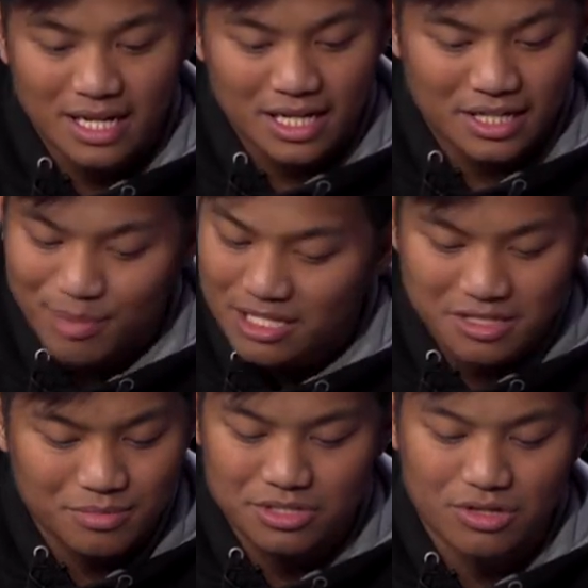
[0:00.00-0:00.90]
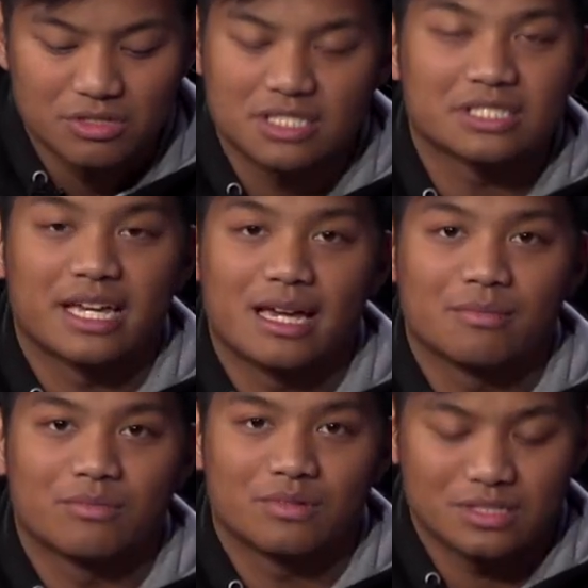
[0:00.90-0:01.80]
Ben Simmons knows his
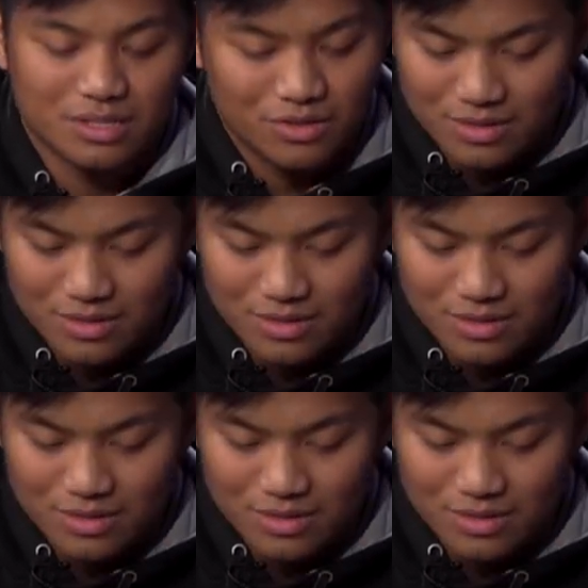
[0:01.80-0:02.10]
game. He's a,